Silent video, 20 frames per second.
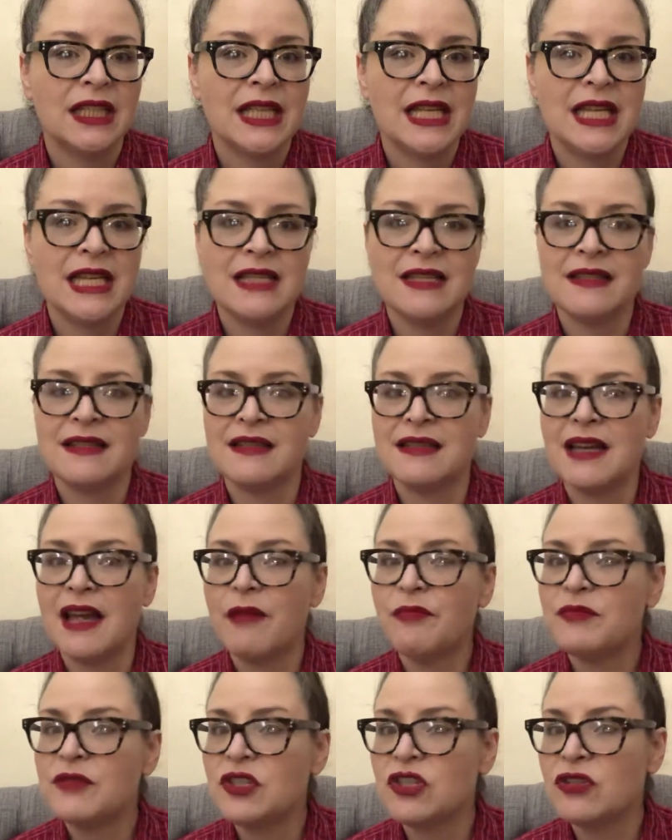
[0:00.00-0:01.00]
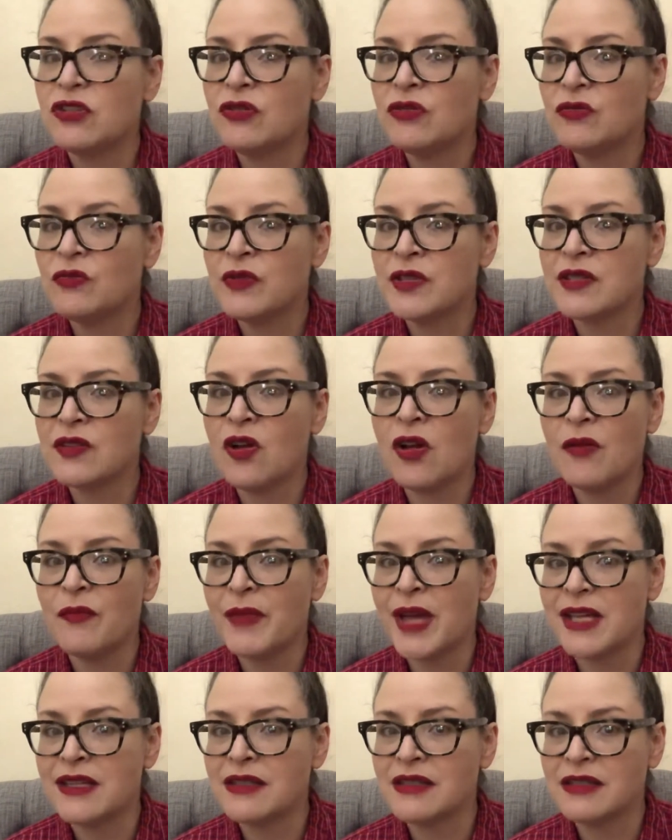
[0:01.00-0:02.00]
his Neptune was all
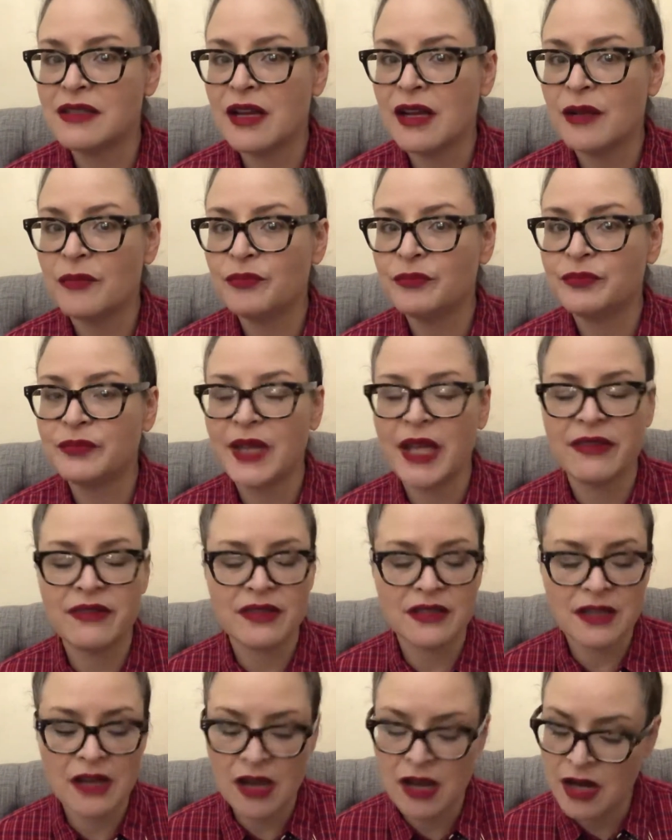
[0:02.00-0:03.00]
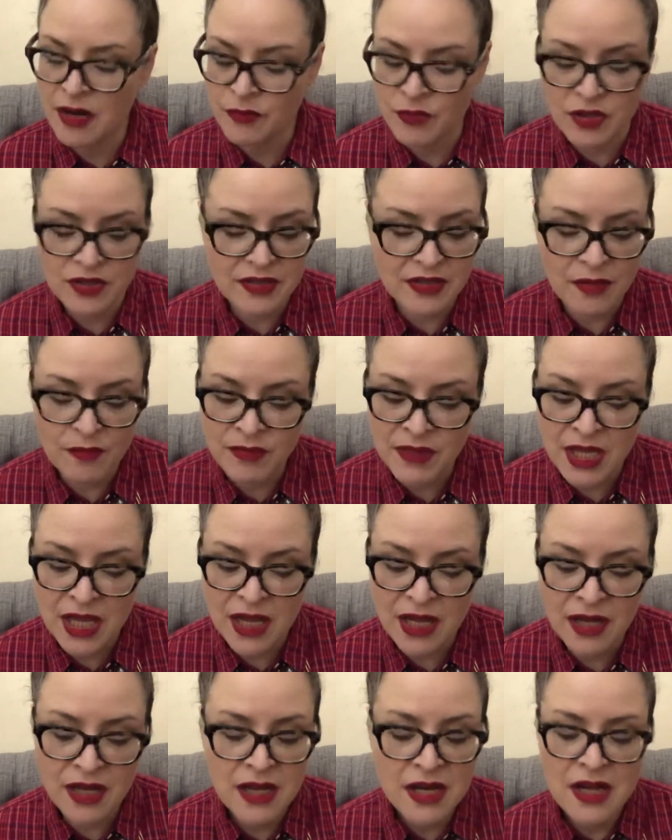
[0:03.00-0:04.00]
messed up at the time or
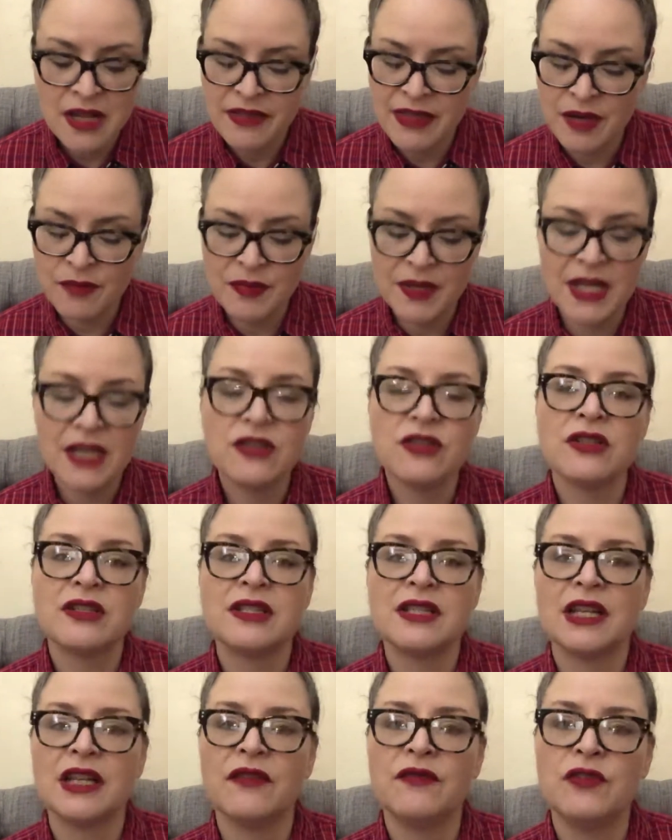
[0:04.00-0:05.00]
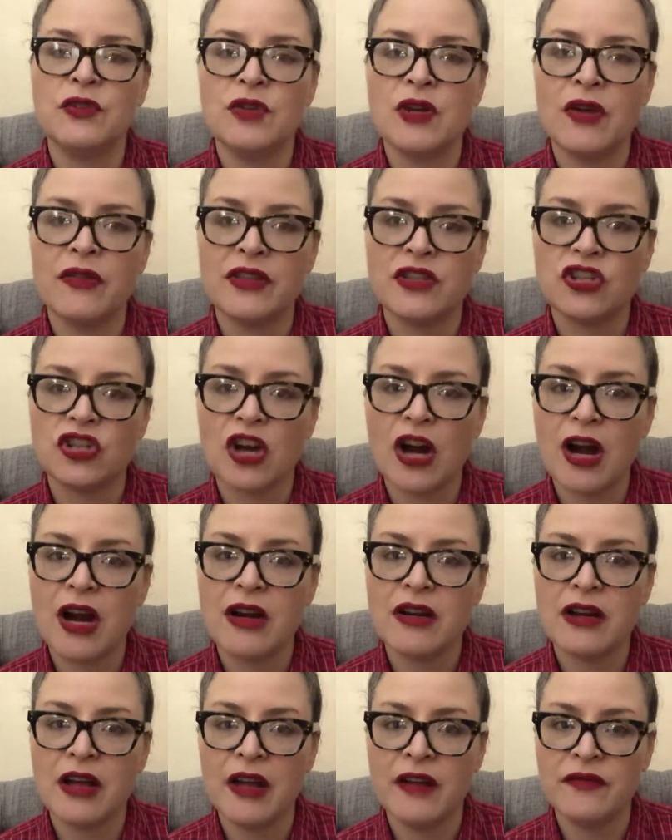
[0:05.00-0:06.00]
something. That'd be interesting if you know the
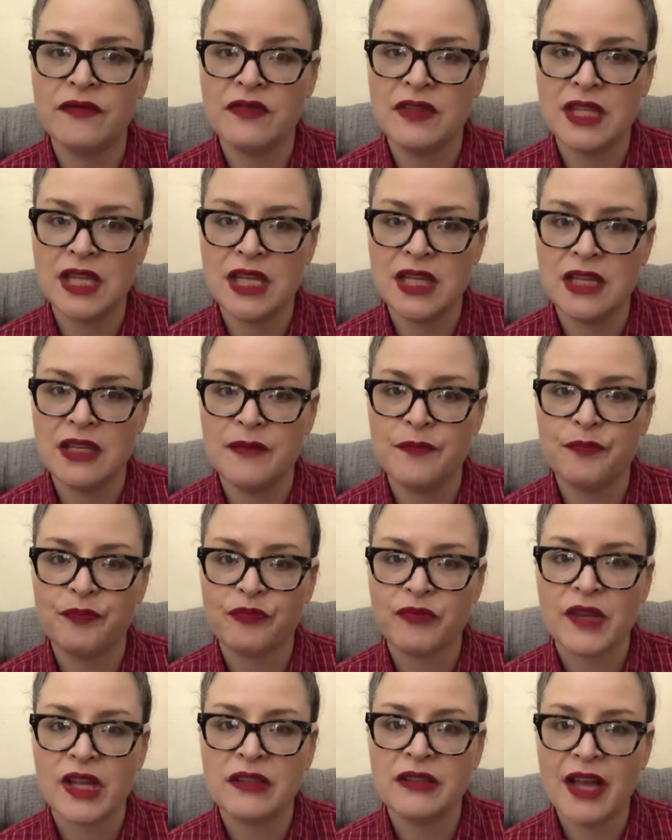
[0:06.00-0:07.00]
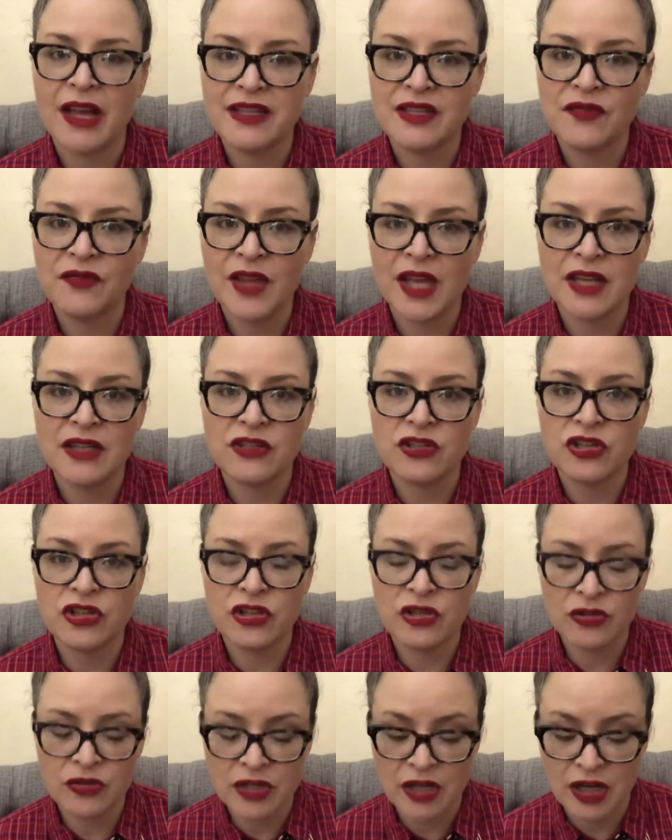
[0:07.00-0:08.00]
chart of the Las Vegas
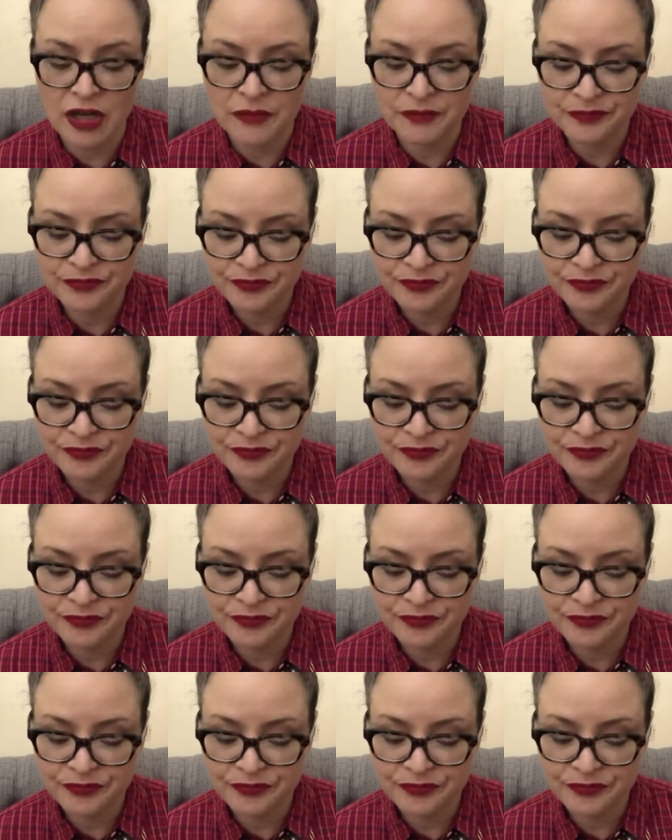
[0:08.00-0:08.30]
shooter,